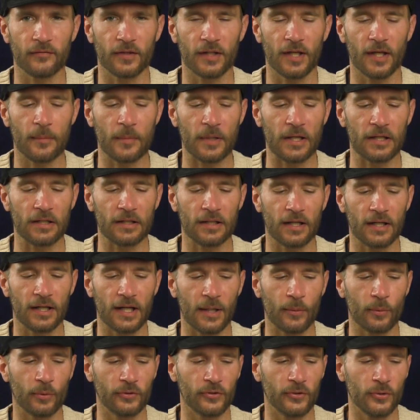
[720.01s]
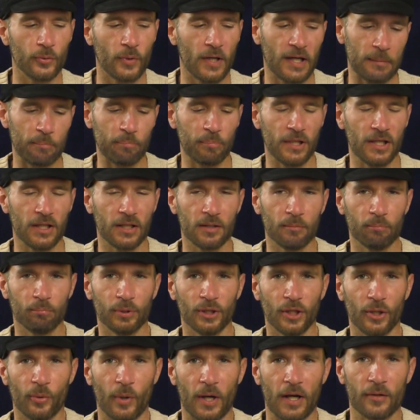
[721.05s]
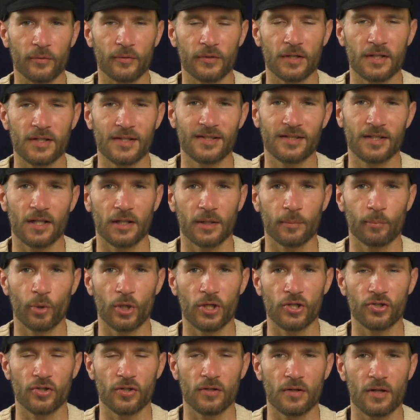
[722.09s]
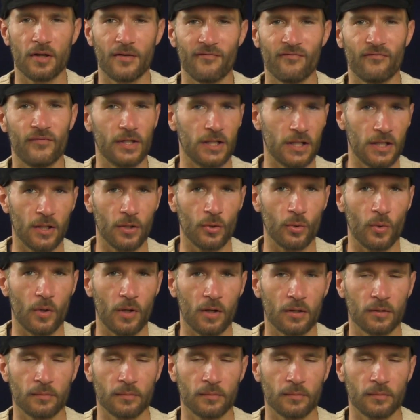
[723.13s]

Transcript: to come in and I will do a big blowout celebration video.